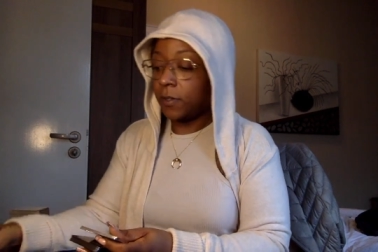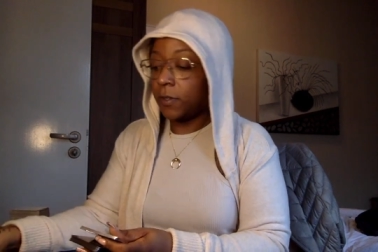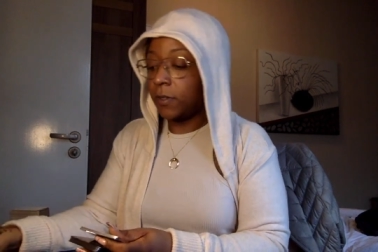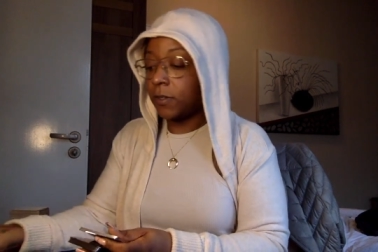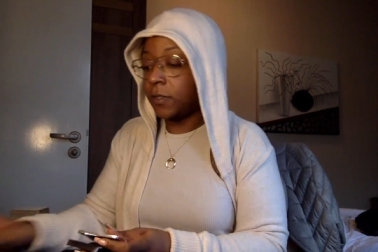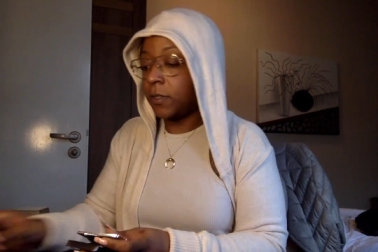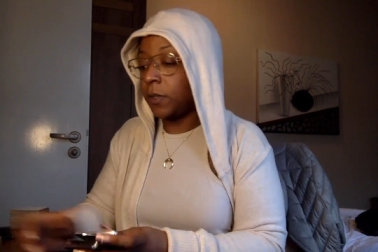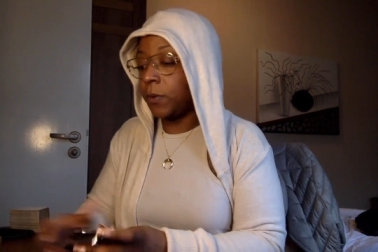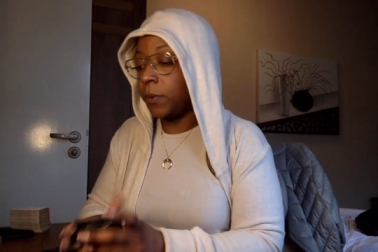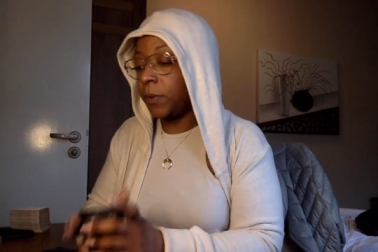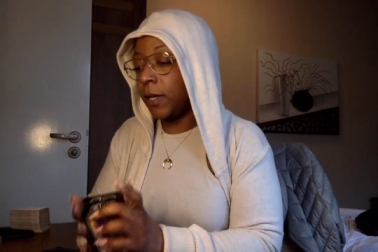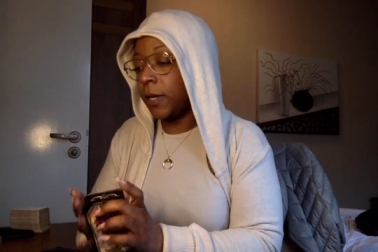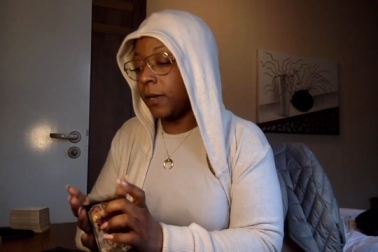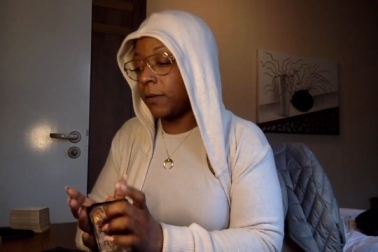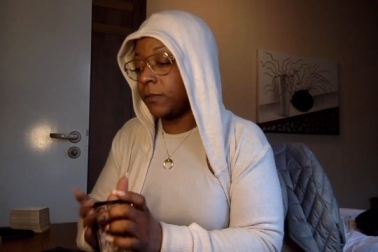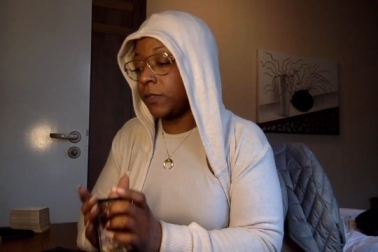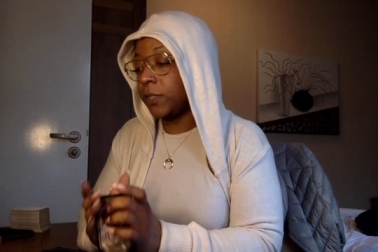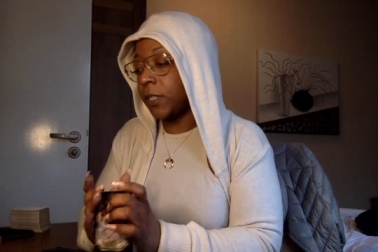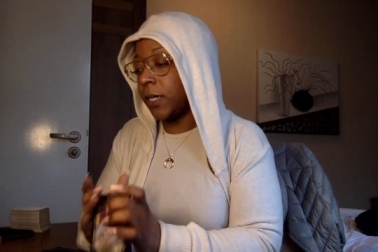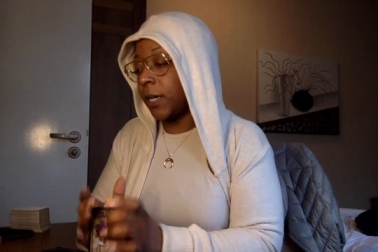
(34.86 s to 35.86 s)
so we
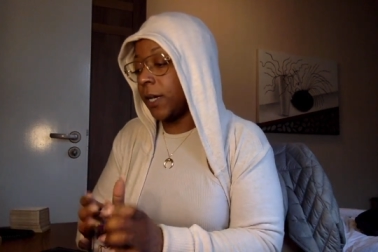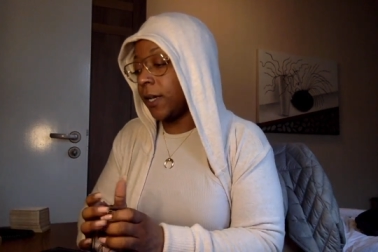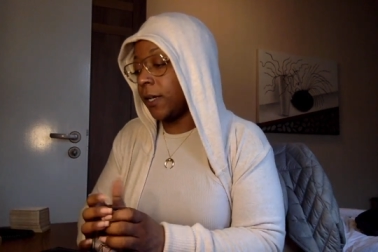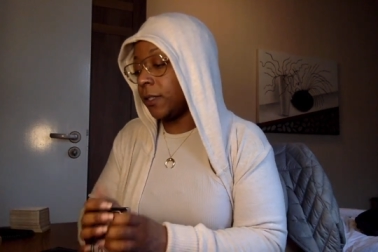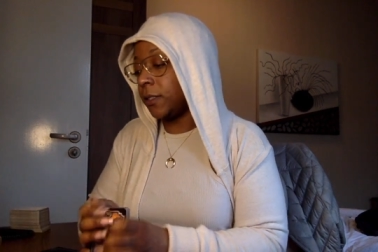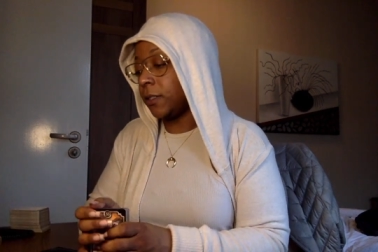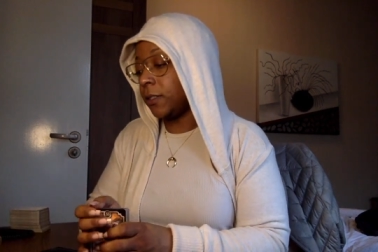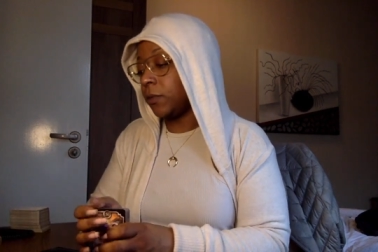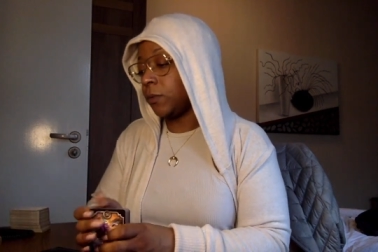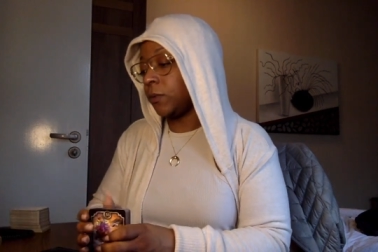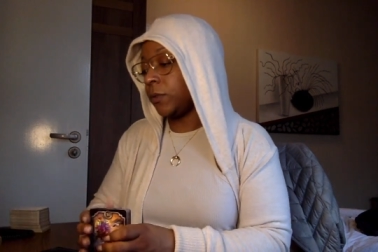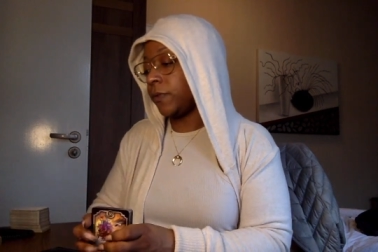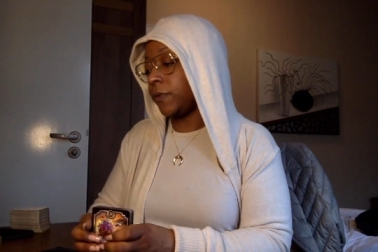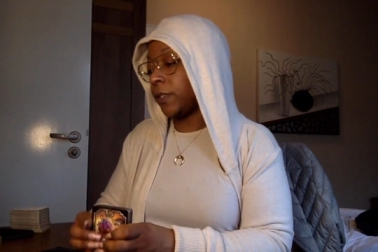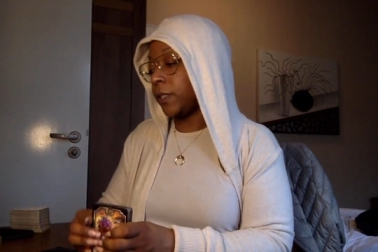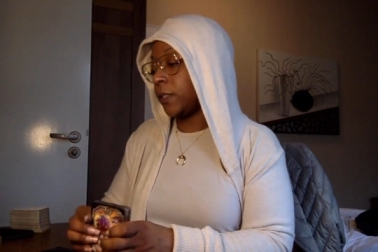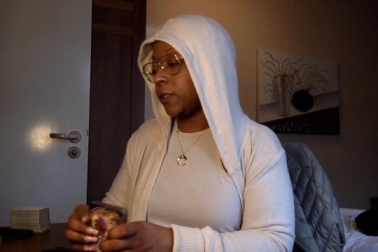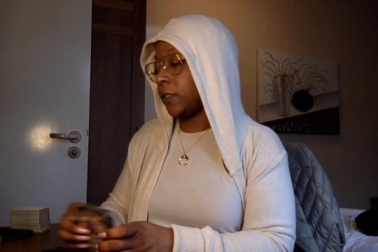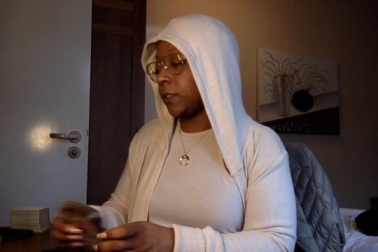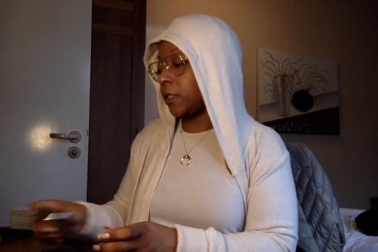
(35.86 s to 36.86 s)
have child in the
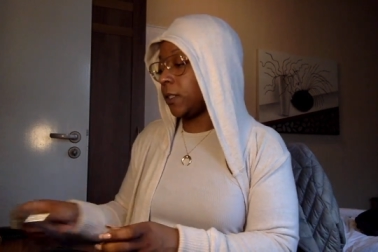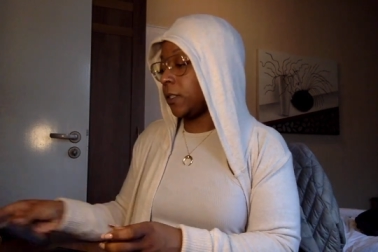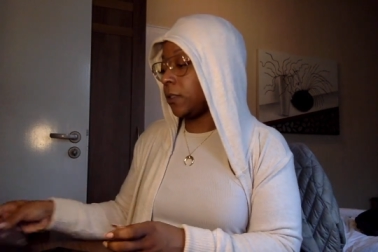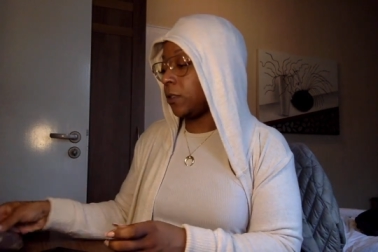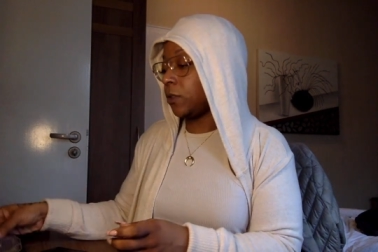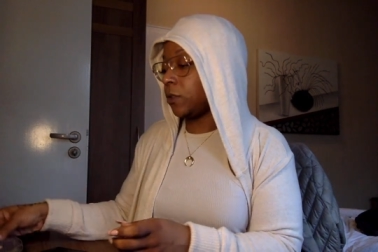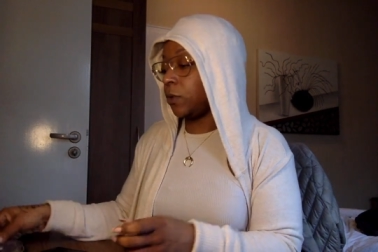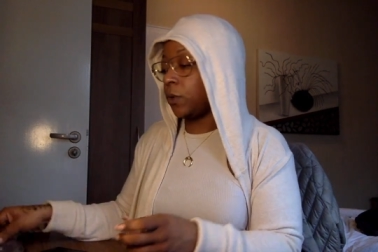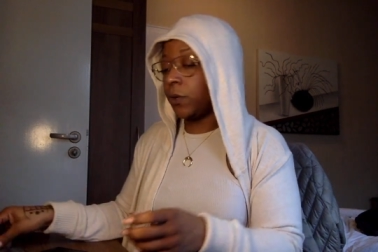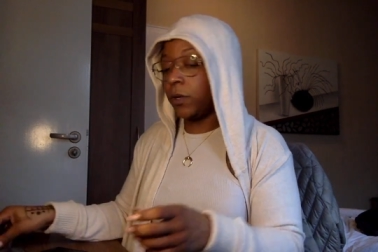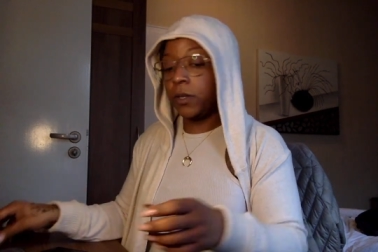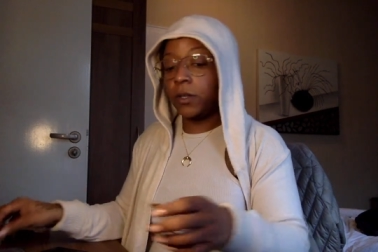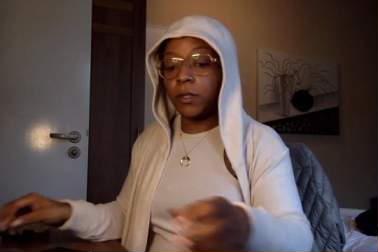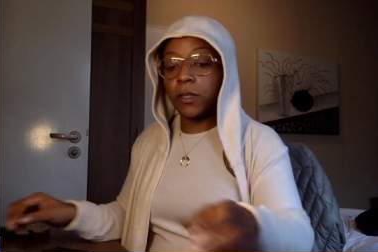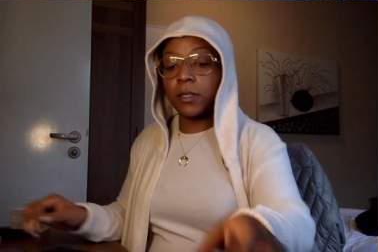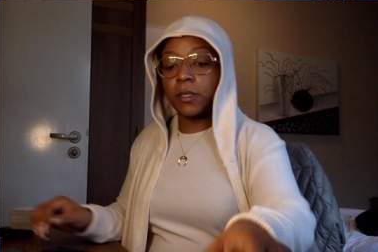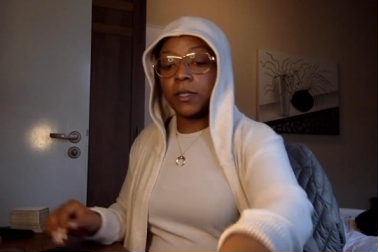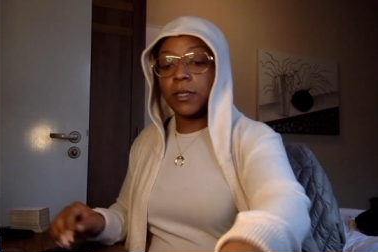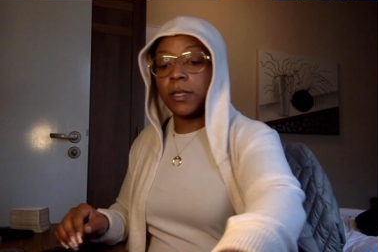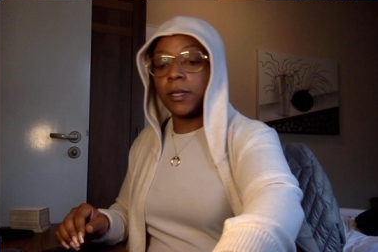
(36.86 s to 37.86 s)
reverse and toil
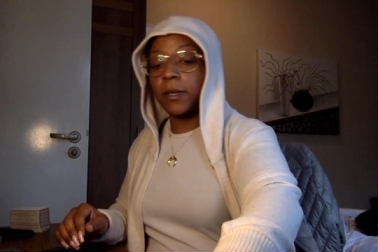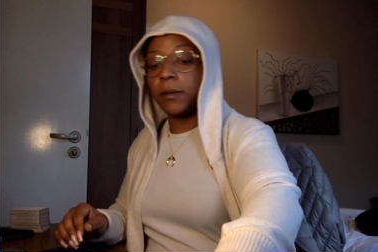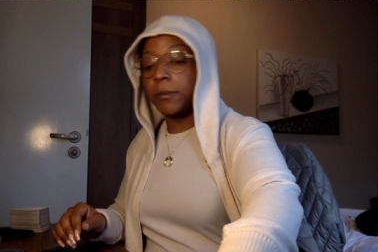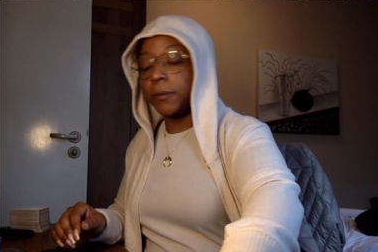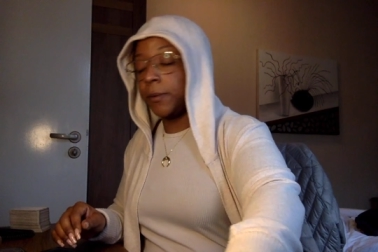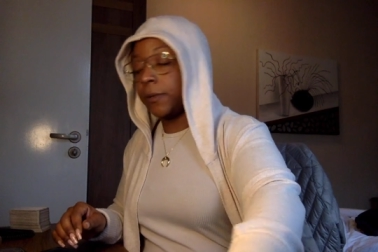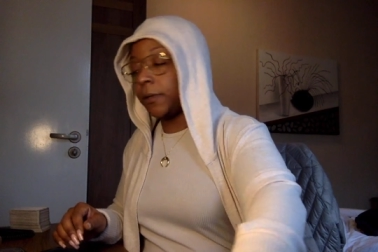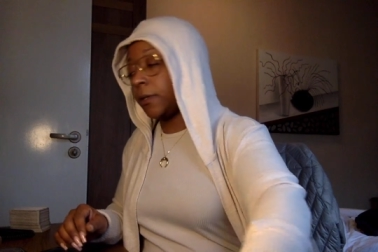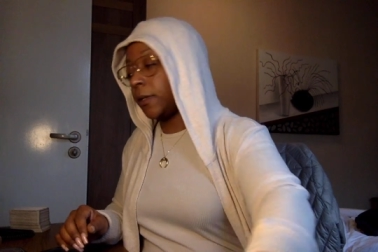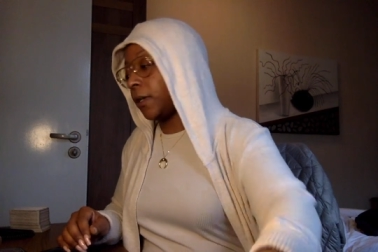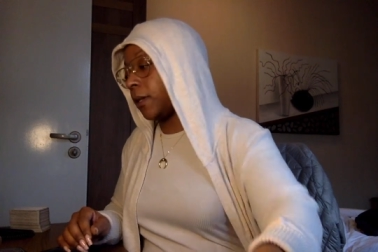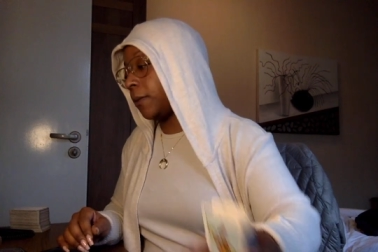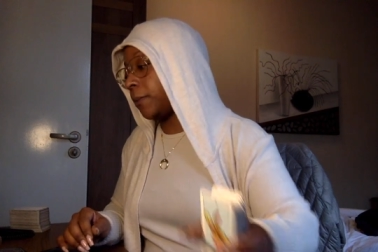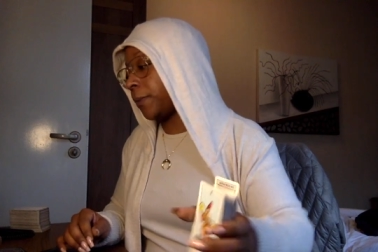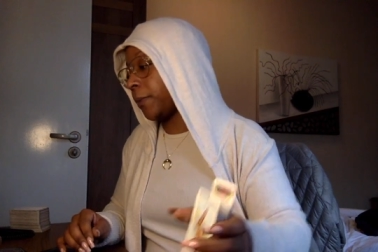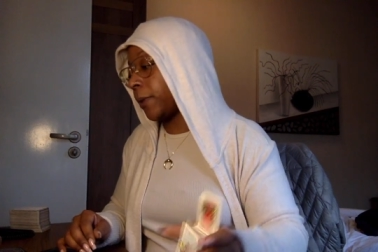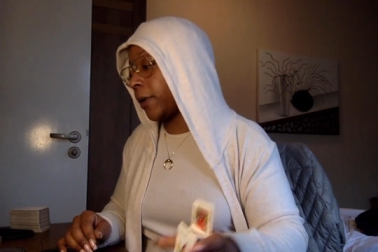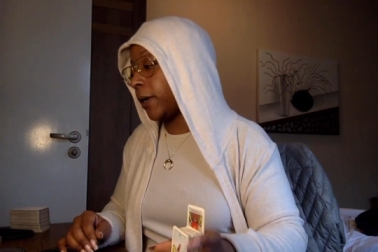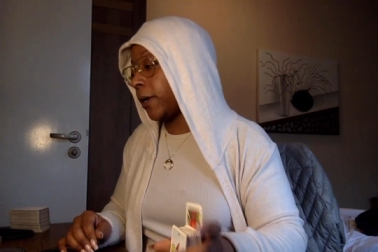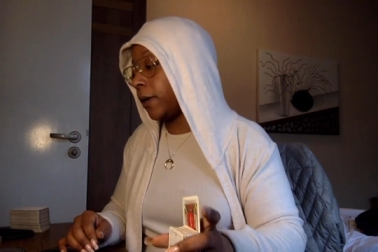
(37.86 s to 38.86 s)
and labor in the
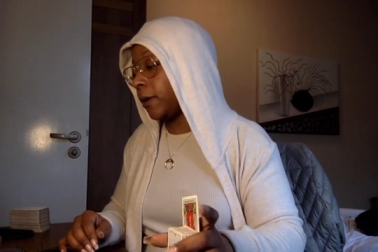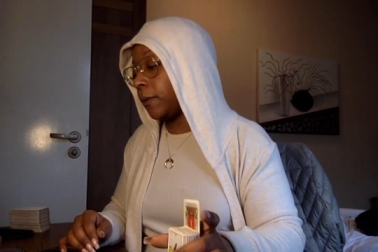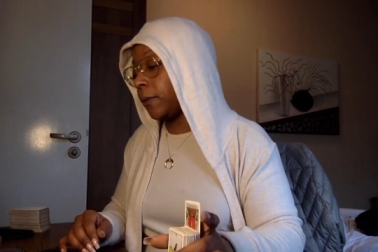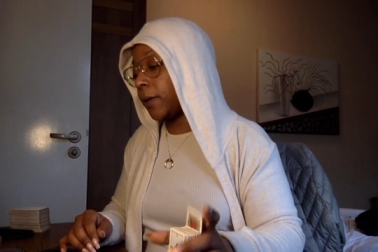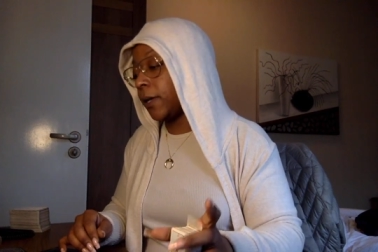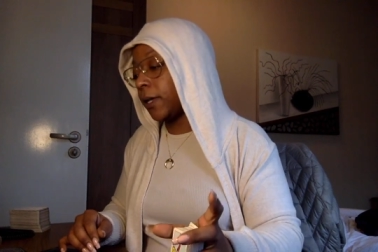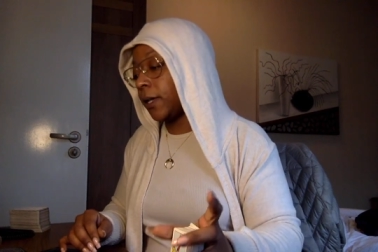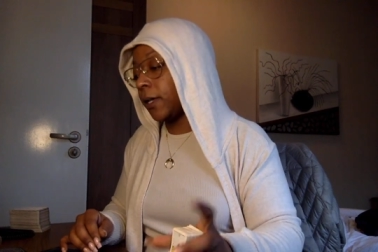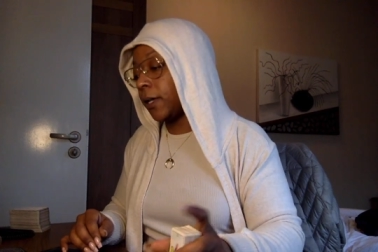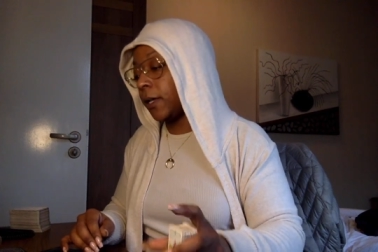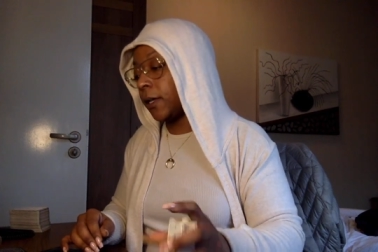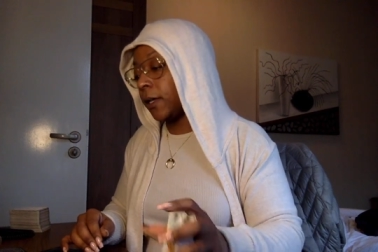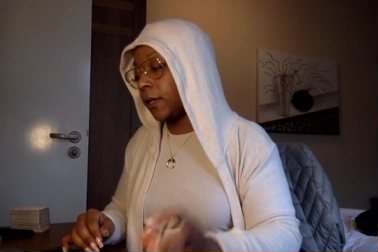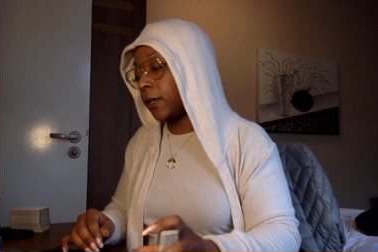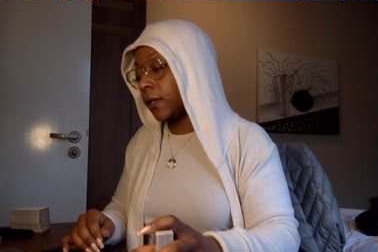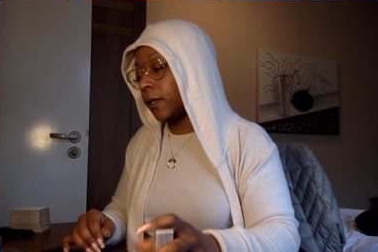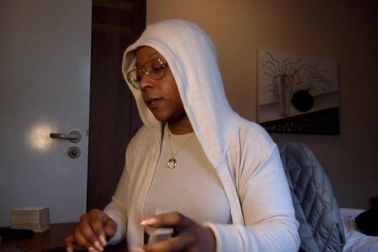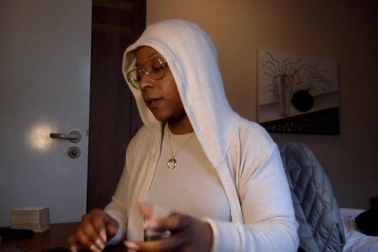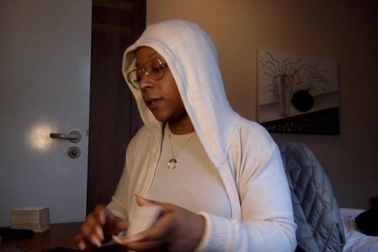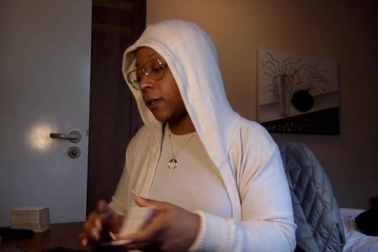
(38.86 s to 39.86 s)
upright. Why?